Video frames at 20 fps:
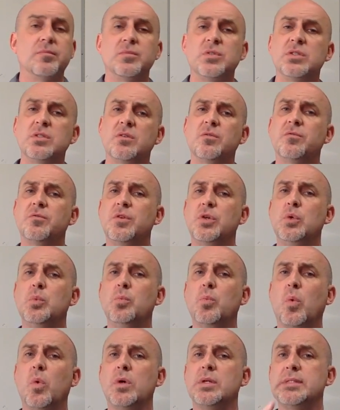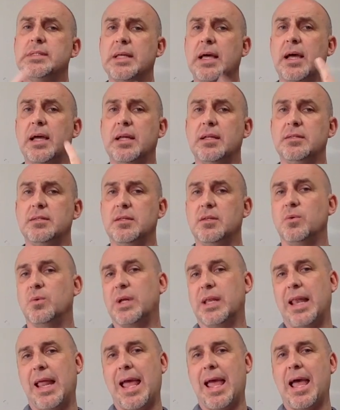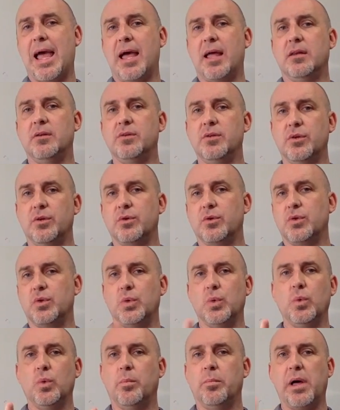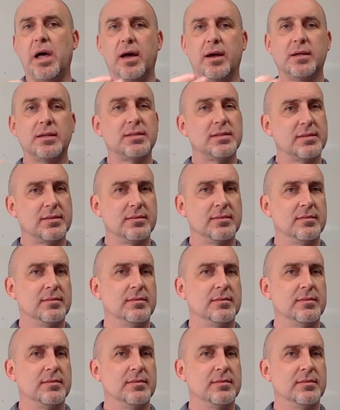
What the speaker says: just a few more signs that you can add to your toolbox.